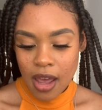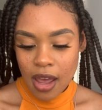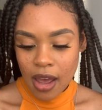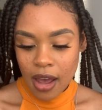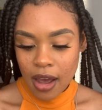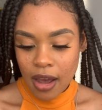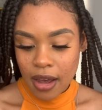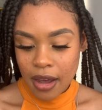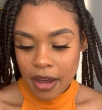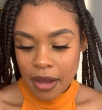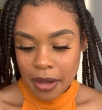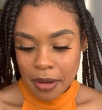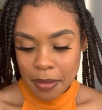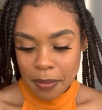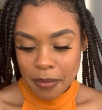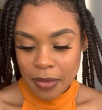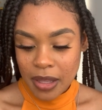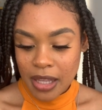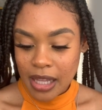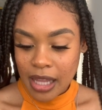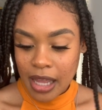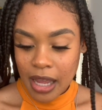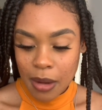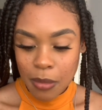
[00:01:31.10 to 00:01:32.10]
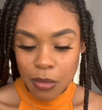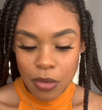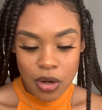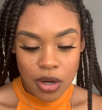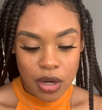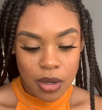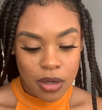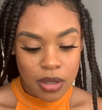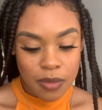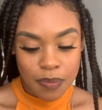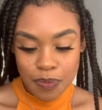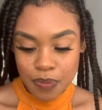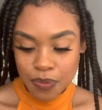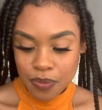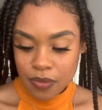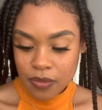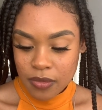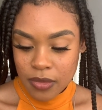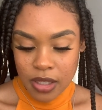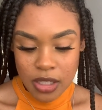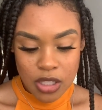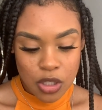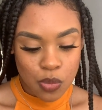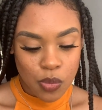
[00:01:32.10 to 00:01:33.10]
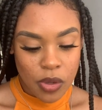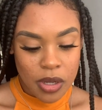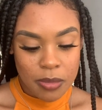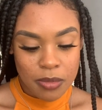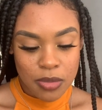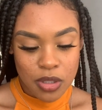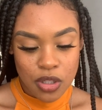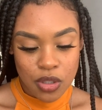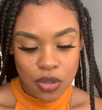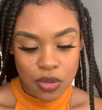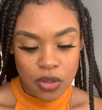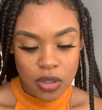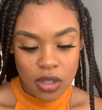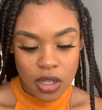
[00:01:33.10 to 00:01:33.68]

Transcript: Glamour, swimsuit,